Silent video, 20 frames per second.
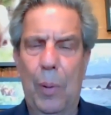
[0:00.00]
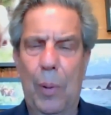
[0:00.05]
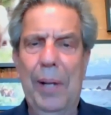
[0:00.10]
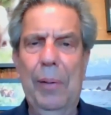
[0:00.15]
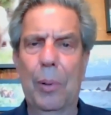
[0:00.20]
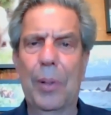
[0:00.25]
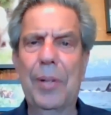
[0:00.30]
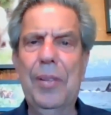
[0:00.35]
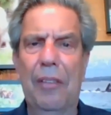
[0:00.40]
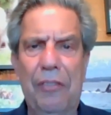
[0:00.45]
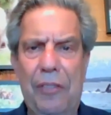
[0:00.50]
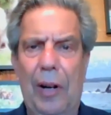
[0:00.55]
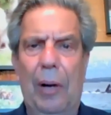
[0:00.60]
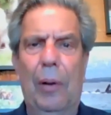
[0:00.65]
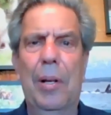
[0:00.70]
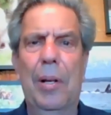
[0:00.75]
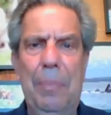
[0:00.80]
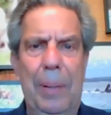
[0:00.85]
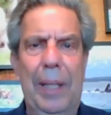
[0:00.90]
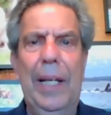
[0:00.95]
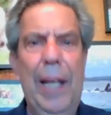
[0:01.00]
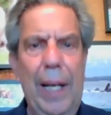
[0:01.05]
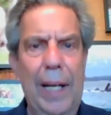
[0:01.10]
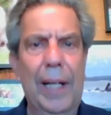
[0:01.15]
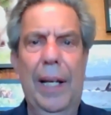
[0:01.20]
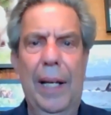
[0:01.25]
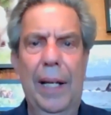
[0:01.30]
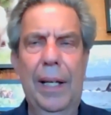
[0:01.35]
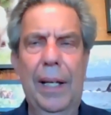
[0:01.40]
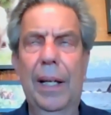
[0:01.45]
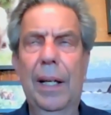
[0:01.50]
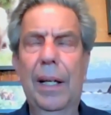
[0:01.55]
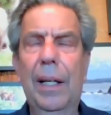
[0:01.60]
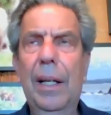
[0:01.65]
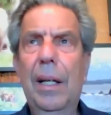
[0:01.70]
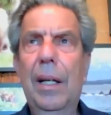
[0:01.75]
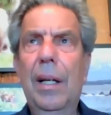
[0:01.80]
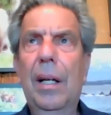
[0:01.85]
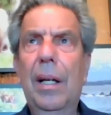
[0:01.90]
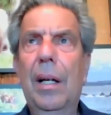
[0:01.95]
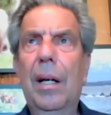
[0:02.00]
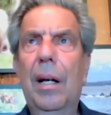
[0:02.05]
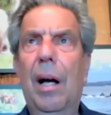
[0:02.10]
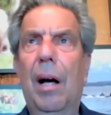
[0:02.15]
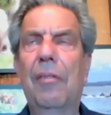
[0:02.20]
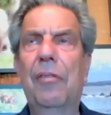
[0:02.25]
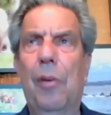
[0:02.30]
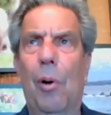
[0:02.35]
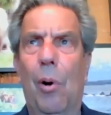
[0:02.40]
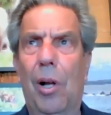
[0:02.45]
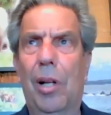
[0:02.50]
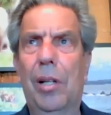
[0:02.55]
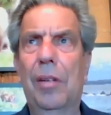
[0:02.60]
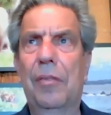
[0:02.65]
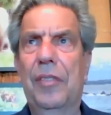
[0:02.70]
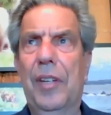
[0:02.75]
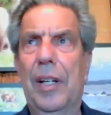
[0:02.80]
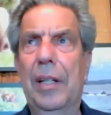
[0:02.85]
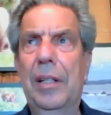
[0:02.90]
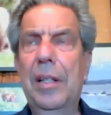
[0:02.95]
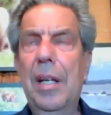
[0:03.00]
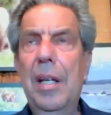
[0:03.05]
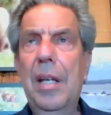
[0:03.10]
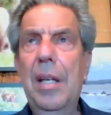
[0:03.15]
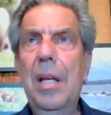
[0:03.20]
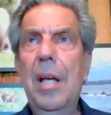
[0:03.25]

but we were the very beginning of all of it.